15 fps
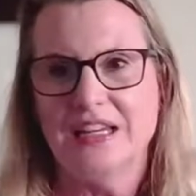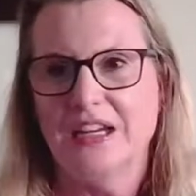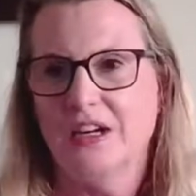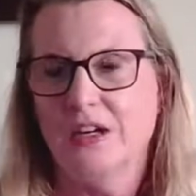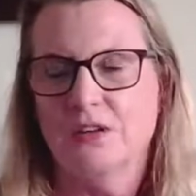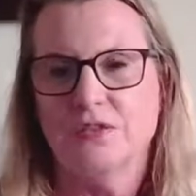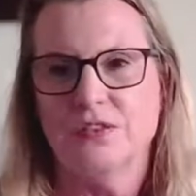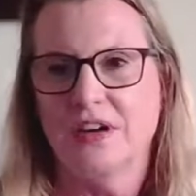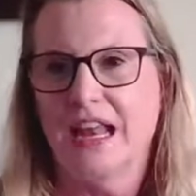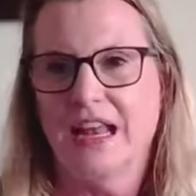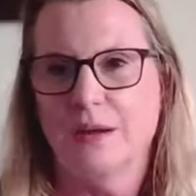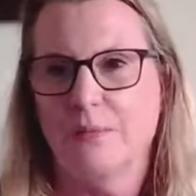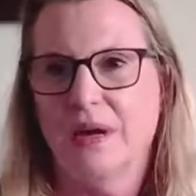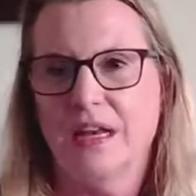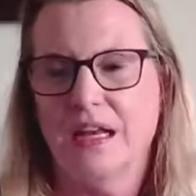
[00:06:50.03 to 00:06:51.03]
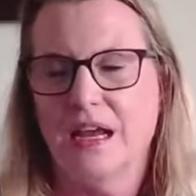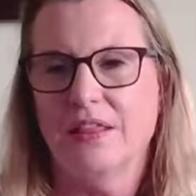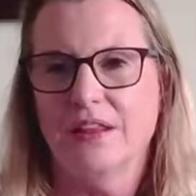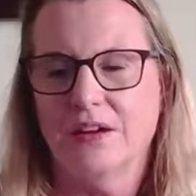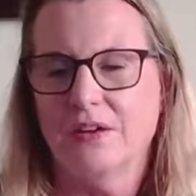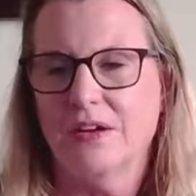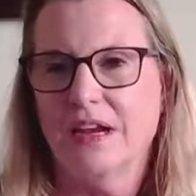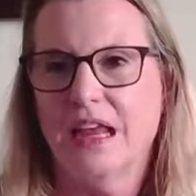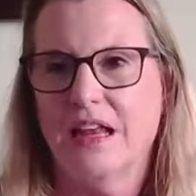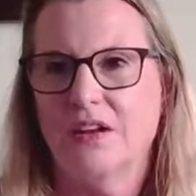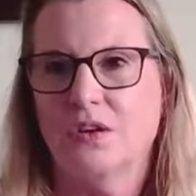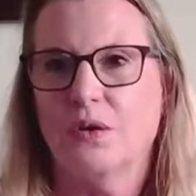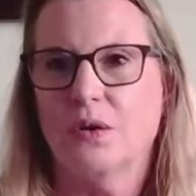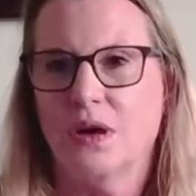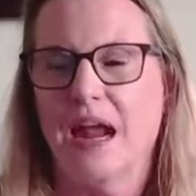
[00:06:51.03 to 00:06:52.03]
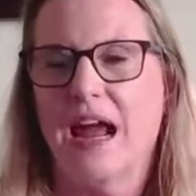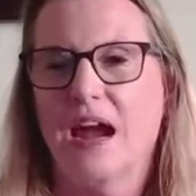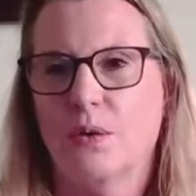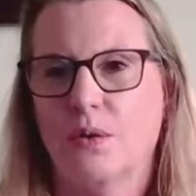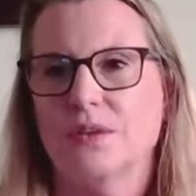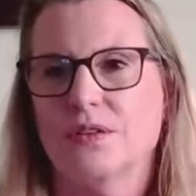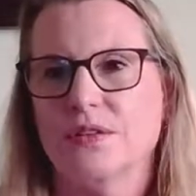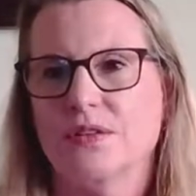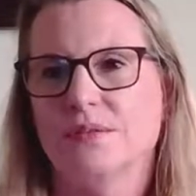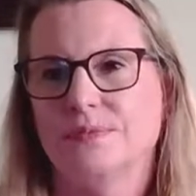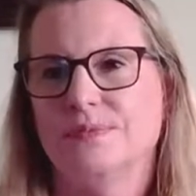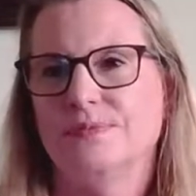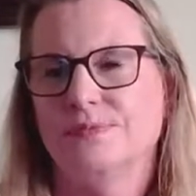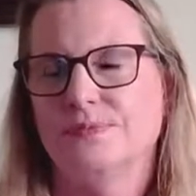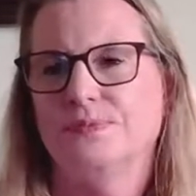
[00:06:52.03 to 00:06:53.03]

year for anybody on their end or ours.